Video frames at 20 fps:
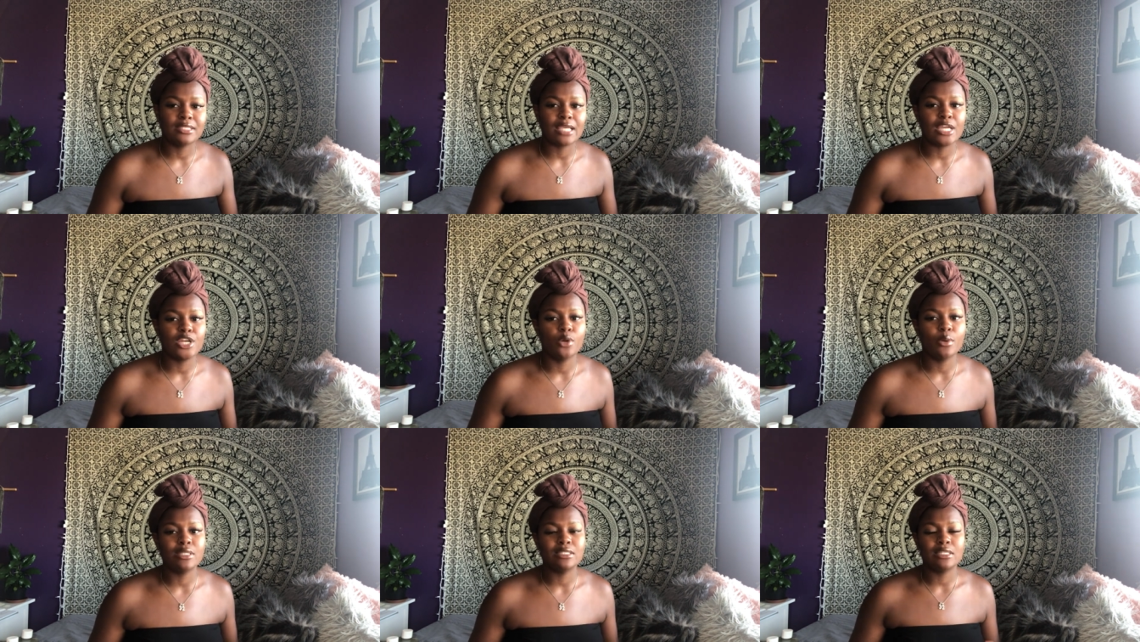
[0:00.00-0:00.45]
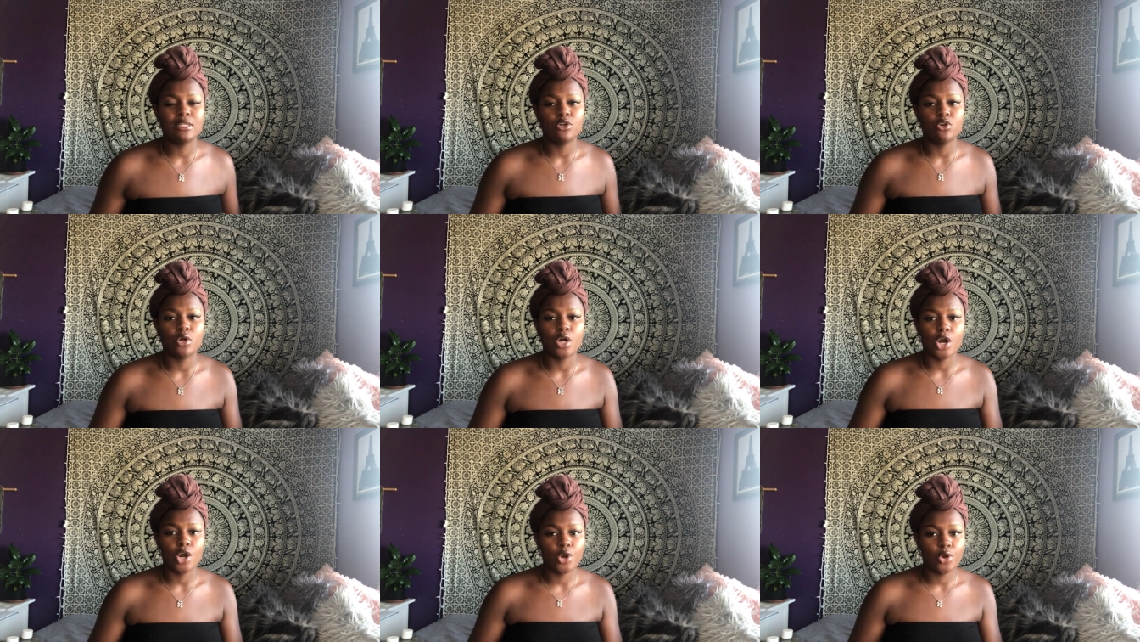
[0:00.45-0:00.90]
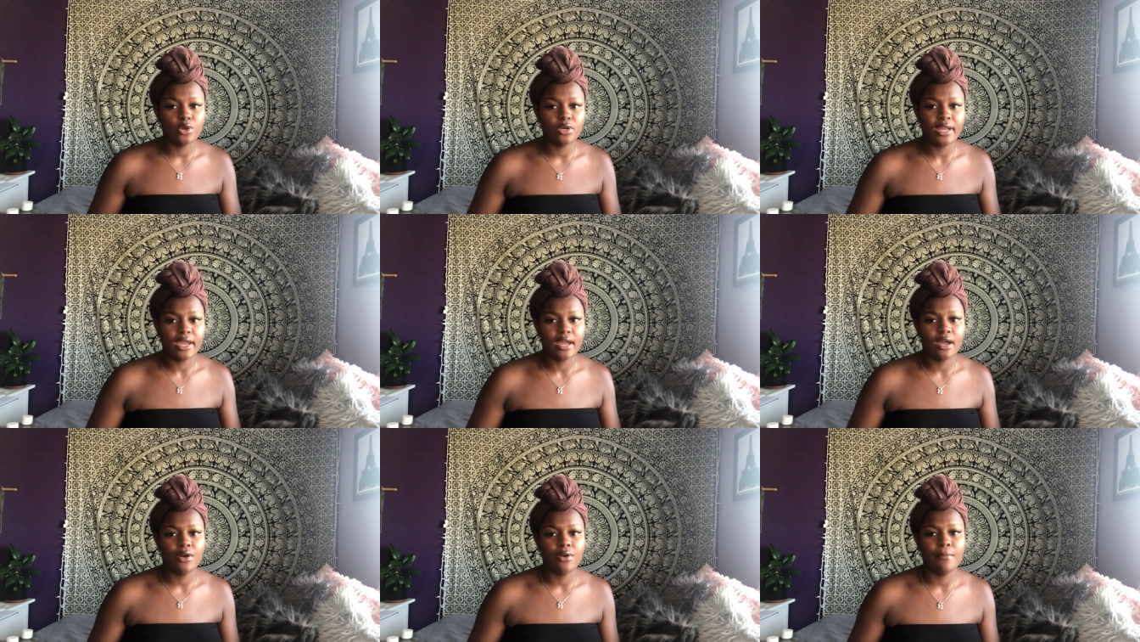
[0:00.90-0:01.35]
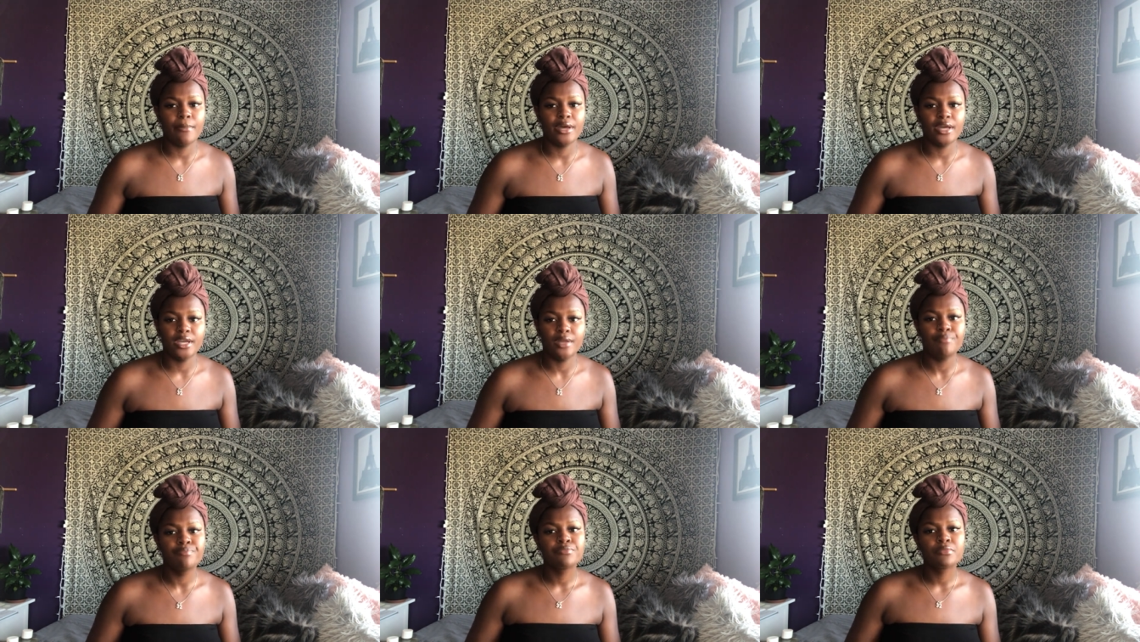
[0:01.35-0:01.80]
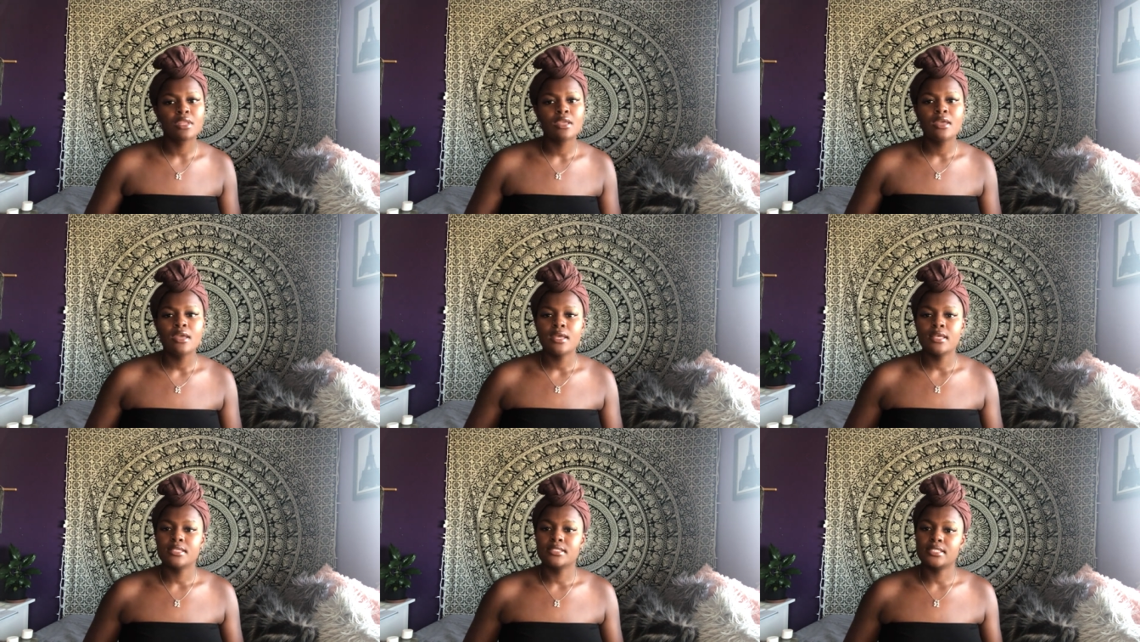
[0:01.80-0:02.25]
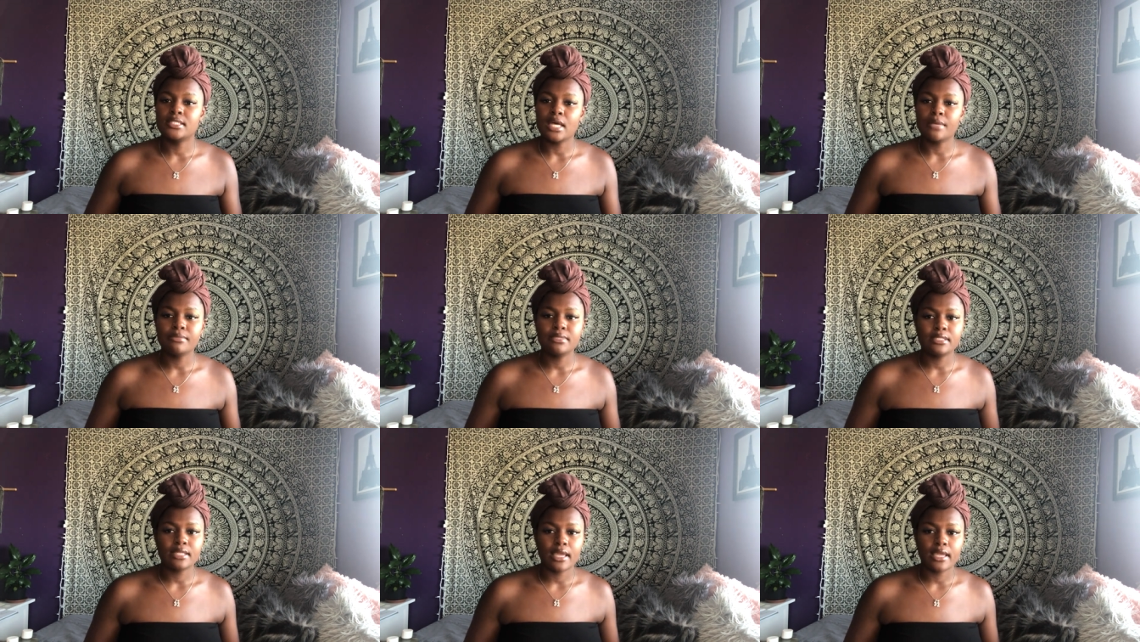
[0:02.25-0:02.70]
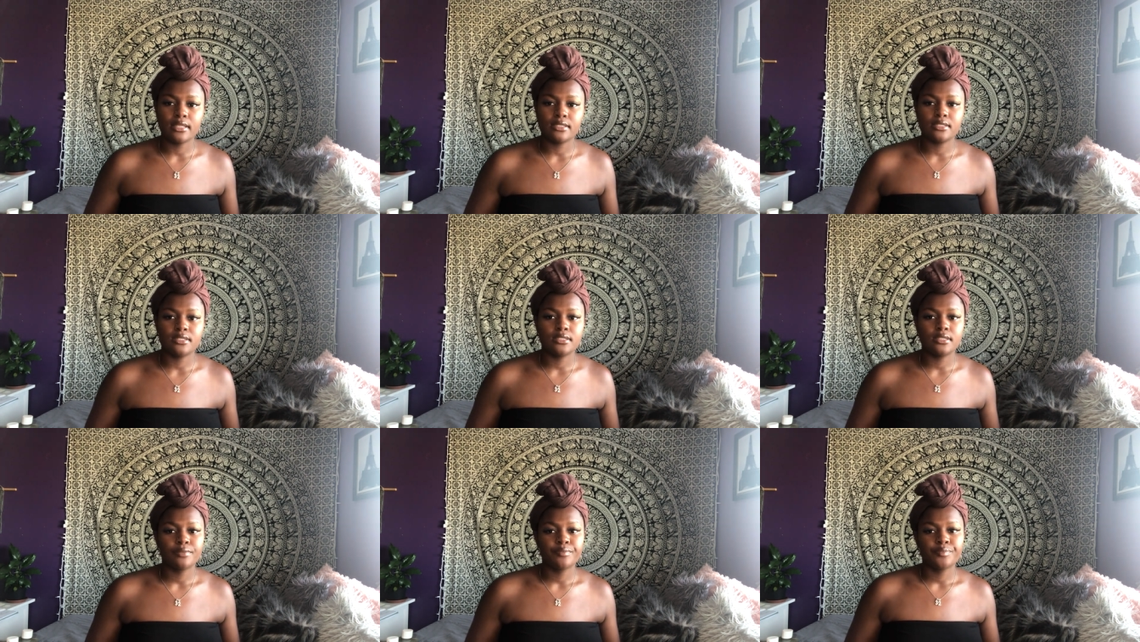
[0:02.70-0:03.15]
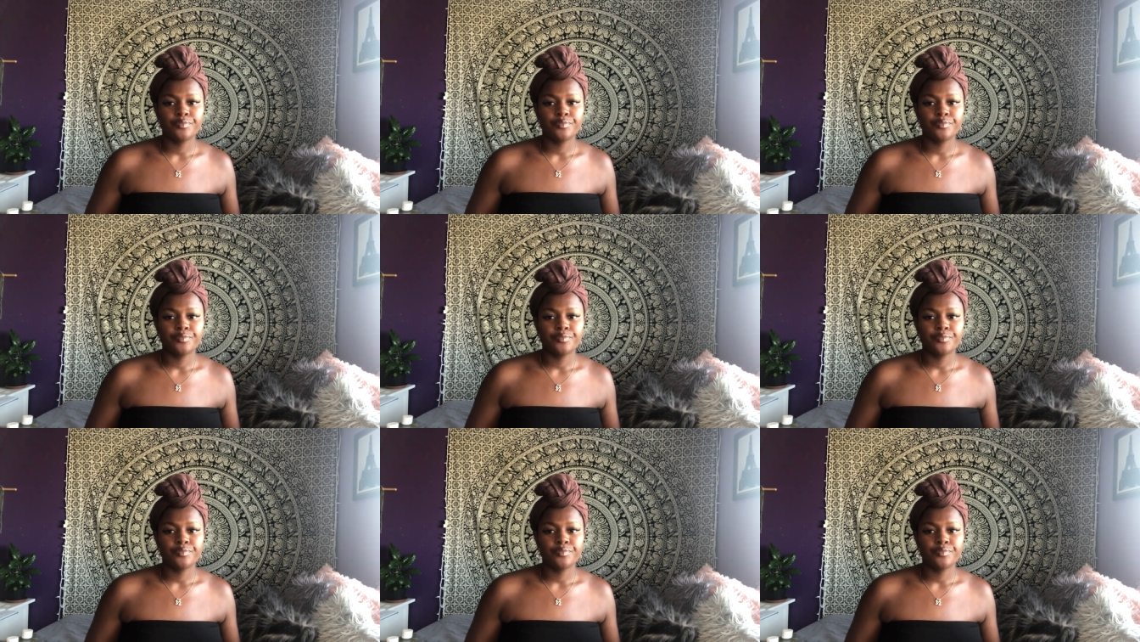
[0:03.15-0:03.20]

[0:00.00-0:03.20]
I know it's a little cold now, but some states